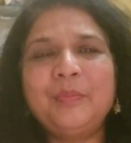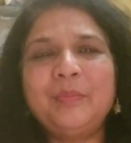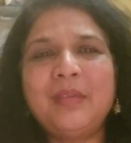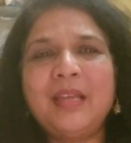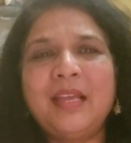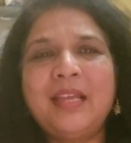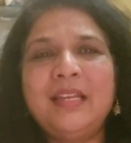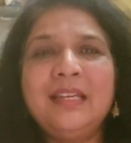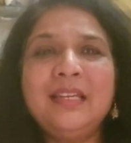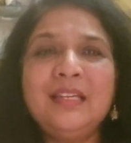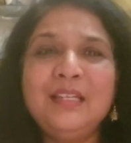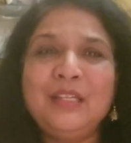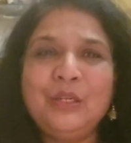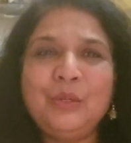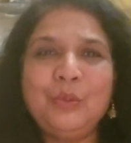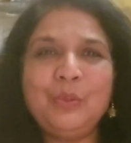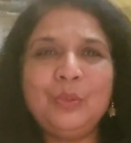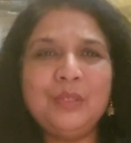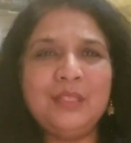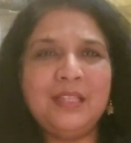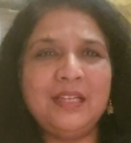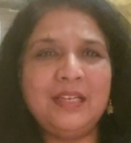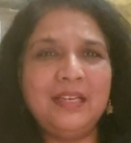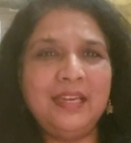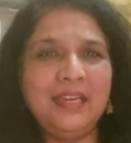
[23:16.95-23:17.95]
I'll
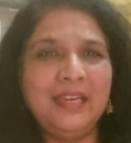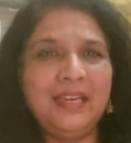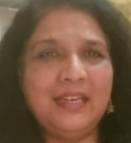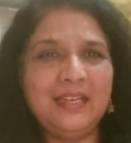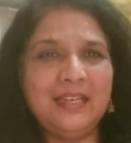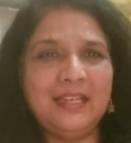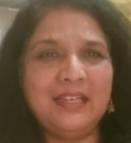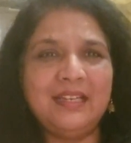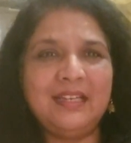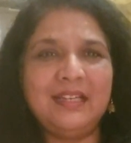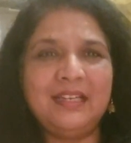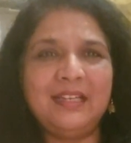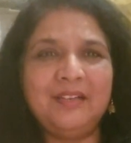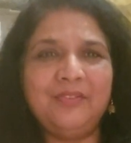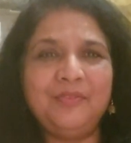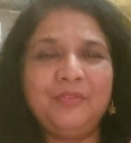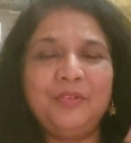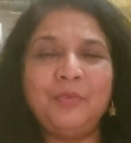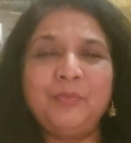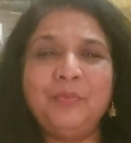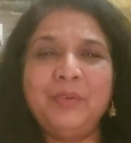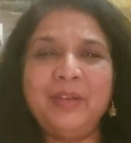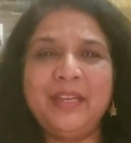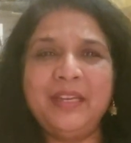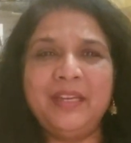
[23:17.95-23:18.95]
include the link
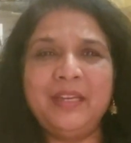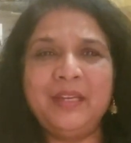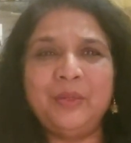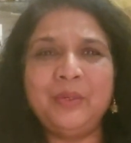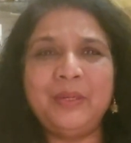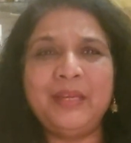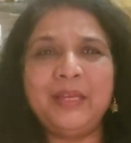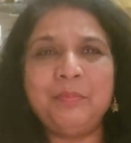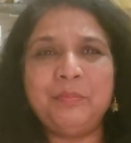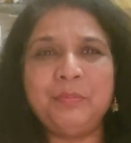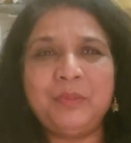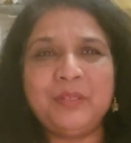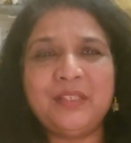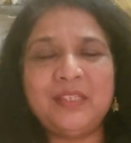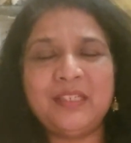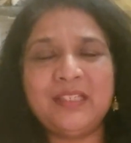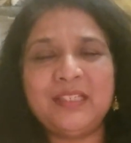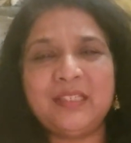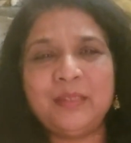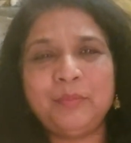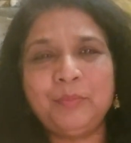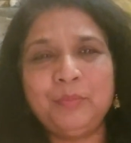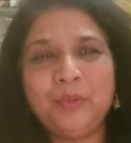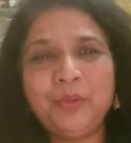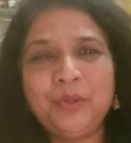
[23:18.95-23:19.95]
from where you can
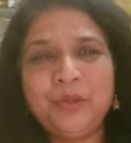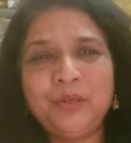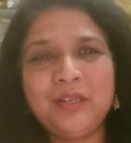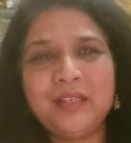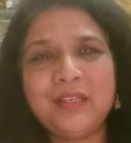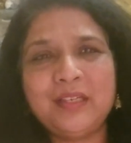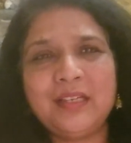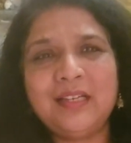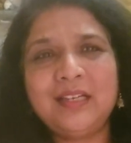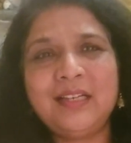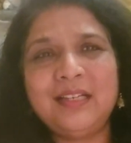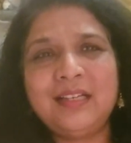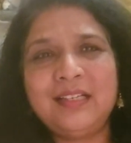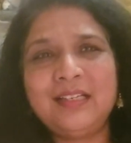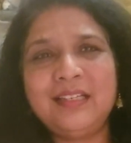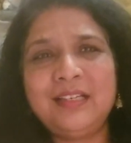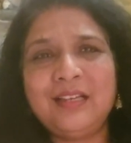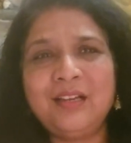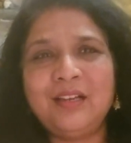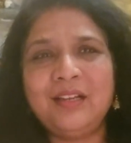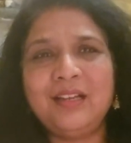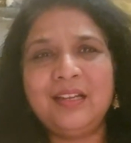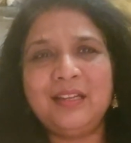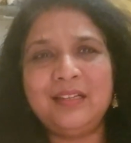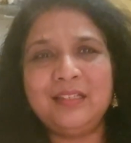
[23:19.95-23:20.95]
purchase the book
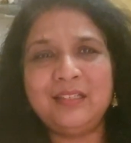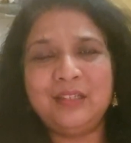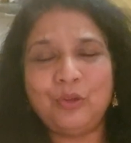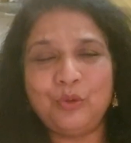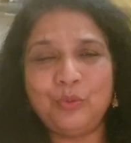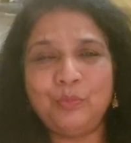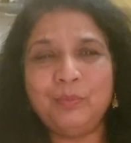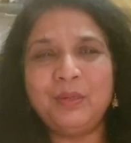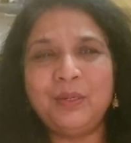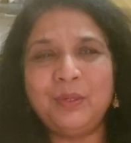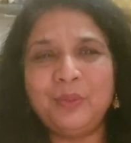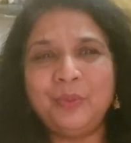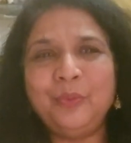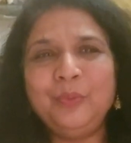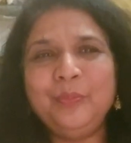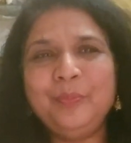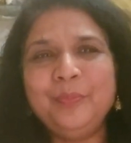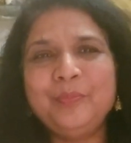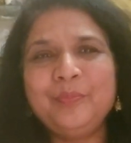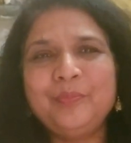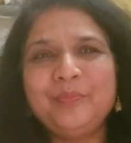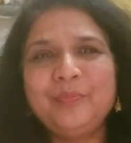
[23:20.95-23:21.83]
down below.